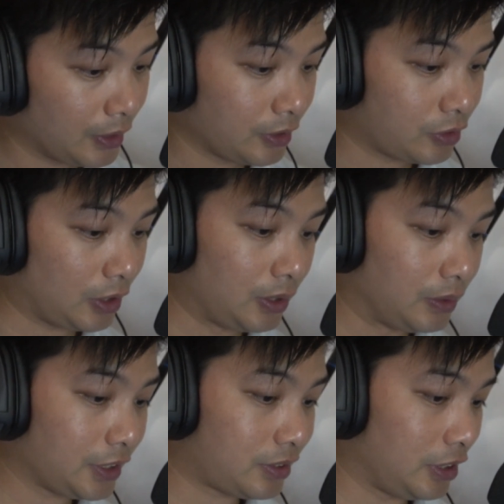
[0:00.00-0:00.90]
So
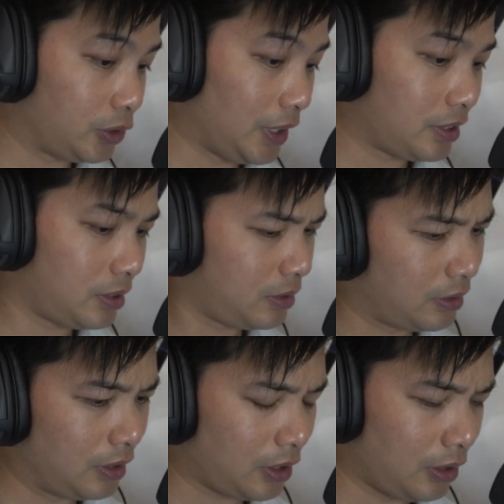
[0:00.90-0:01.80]
let's address
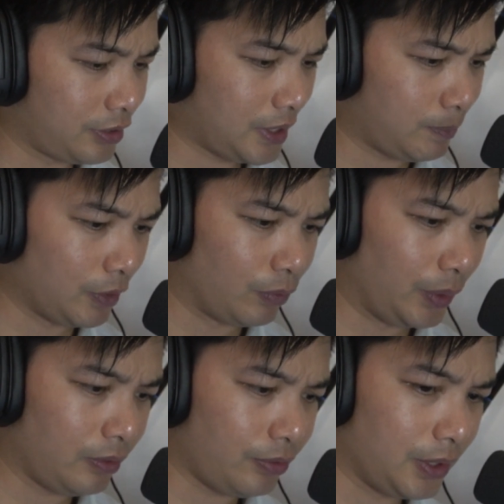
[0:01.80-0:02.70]
the concept of
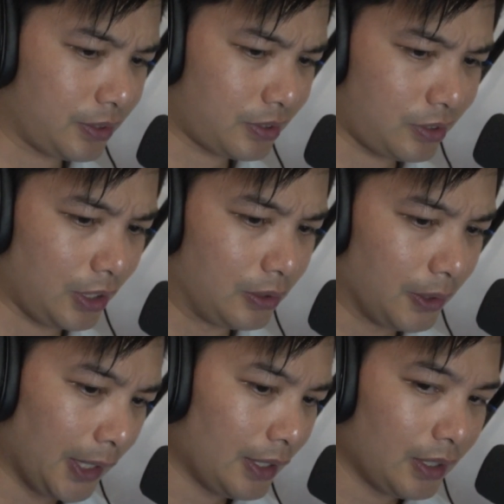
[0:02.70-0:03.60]
wind first. So
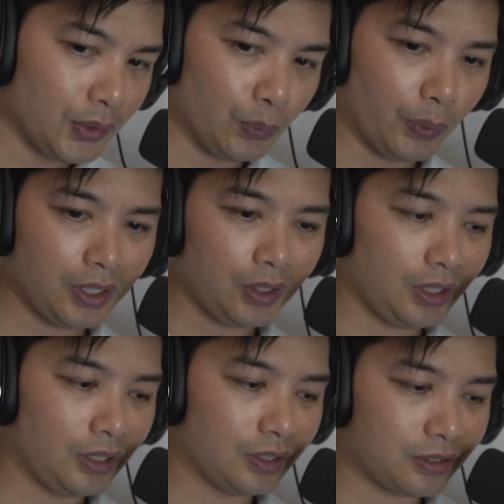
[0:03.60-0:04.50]
wind
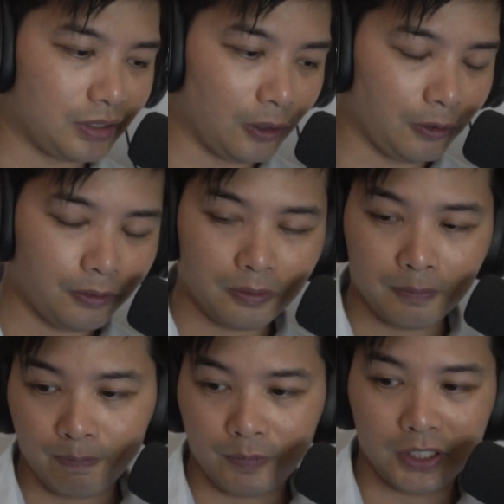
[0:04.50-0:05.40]
in itself
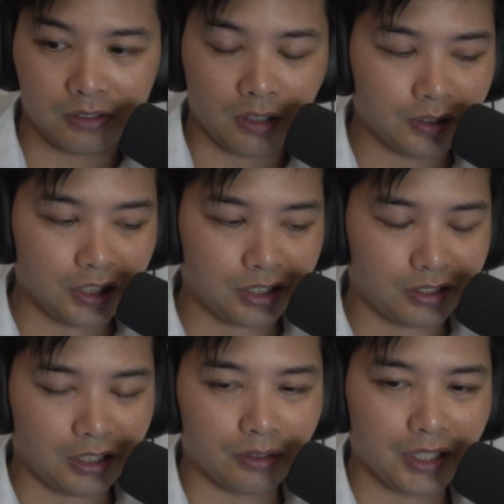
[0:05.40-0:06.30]
is not
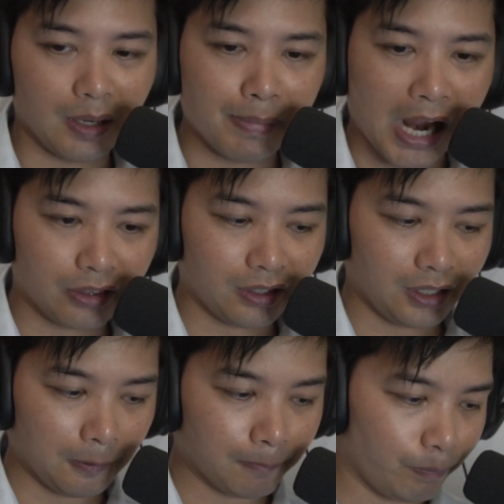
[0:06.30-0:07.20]
necessarily a bad
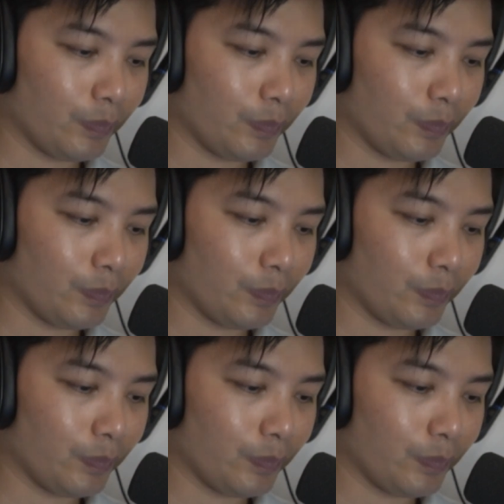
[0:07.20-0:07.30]
thing.